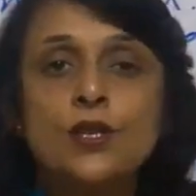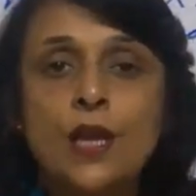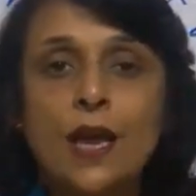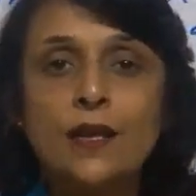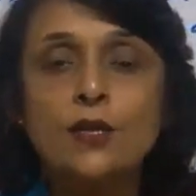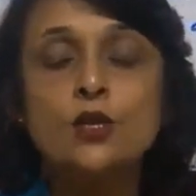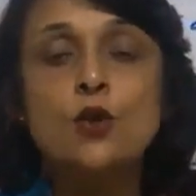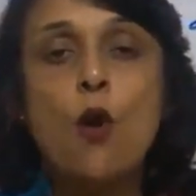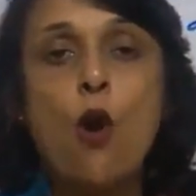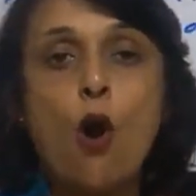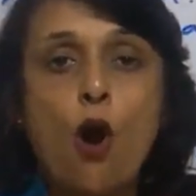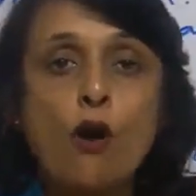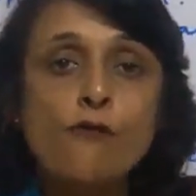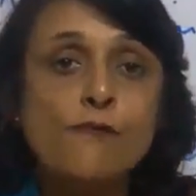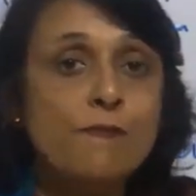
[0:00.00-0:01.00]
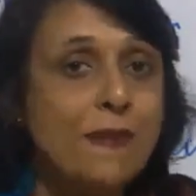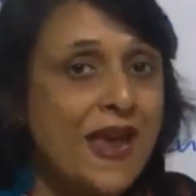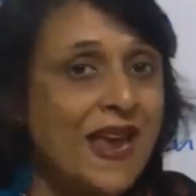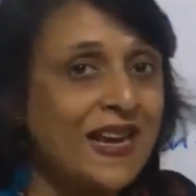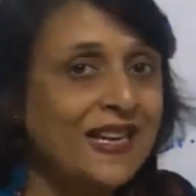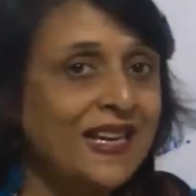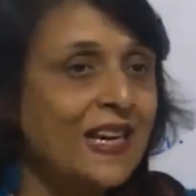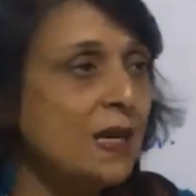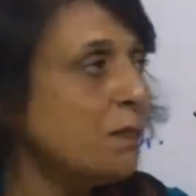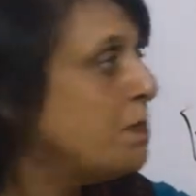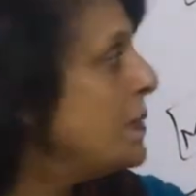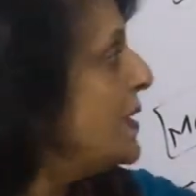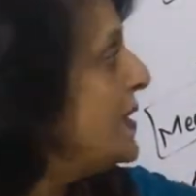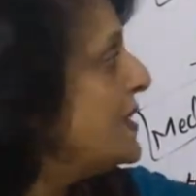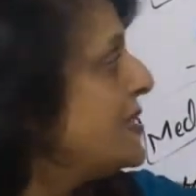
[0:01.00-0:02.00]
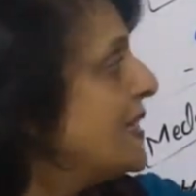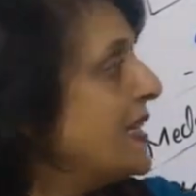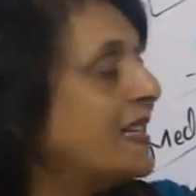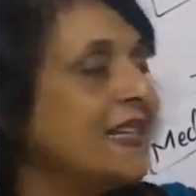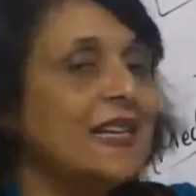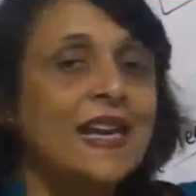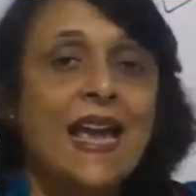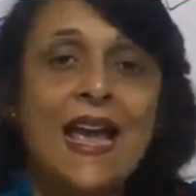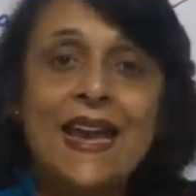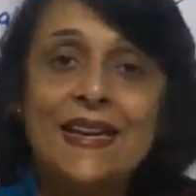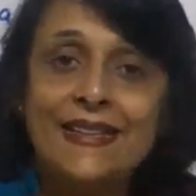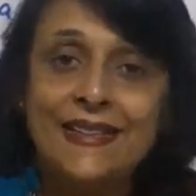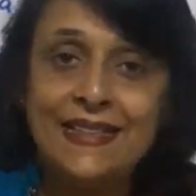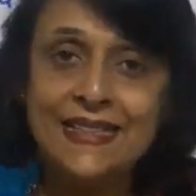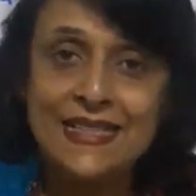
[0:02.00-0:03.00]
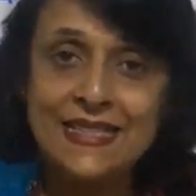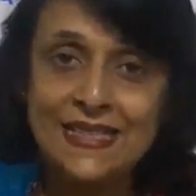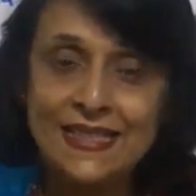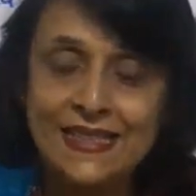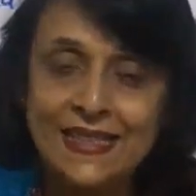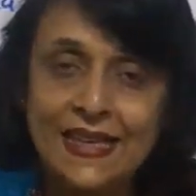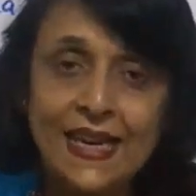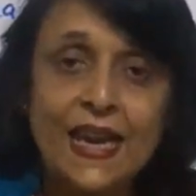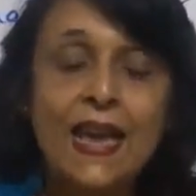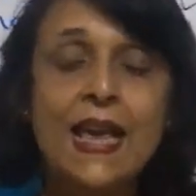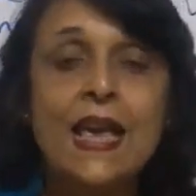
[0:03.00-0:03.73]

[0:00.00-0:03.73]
cells of mainly PCT and DCT